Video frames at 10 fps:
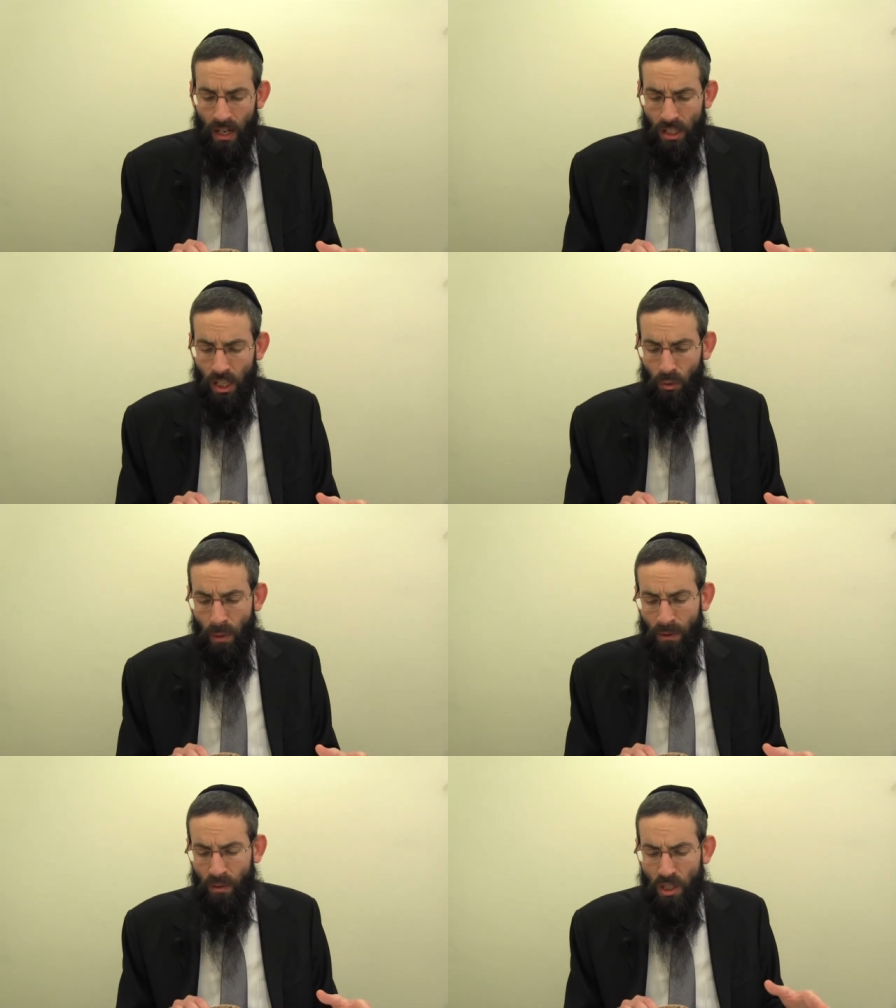So the
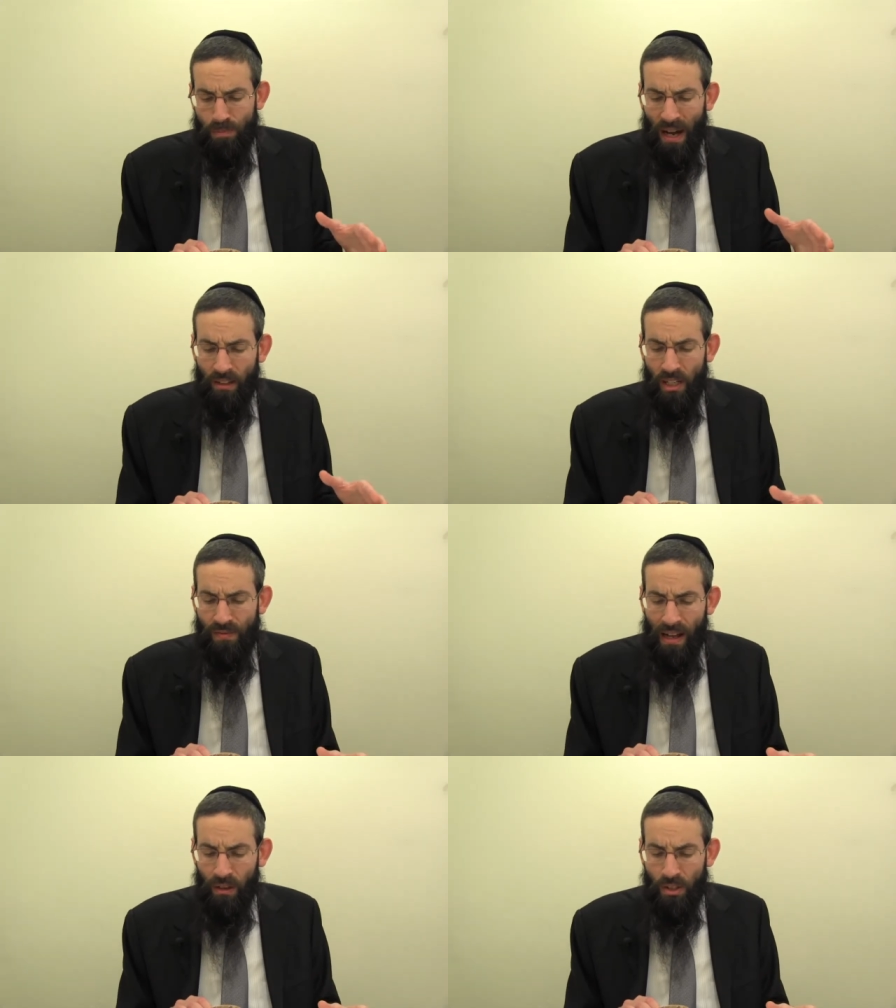women responded as
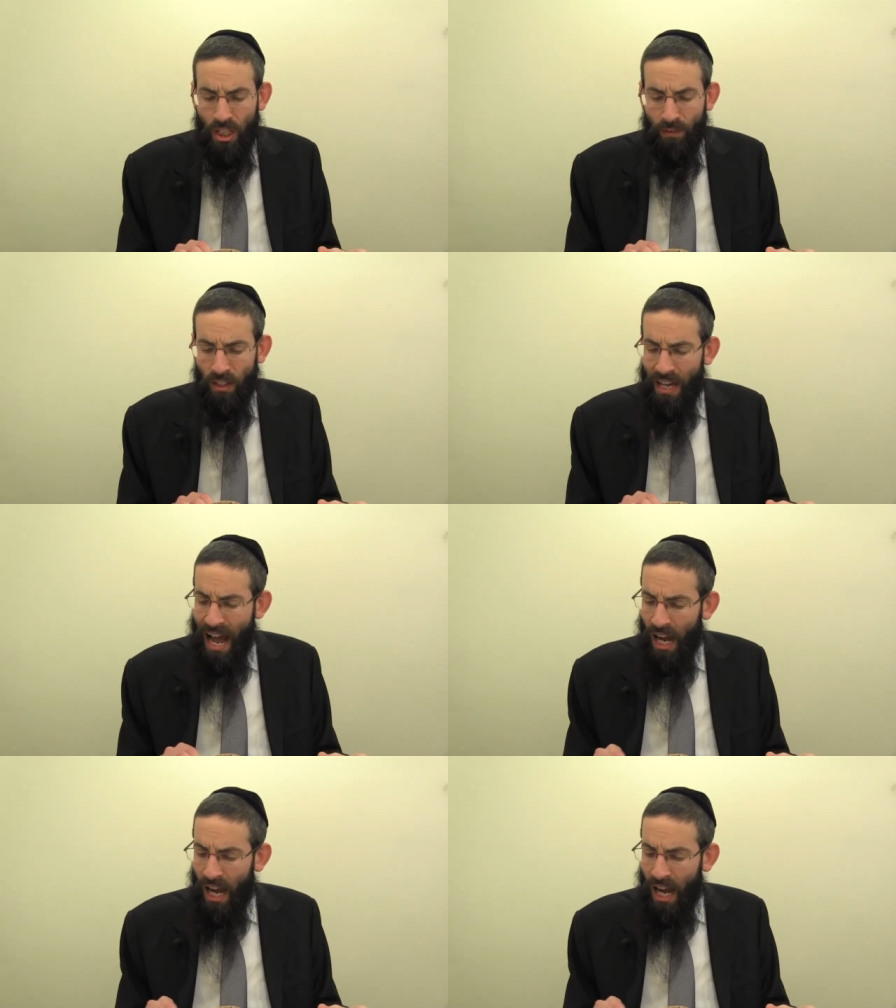follows, when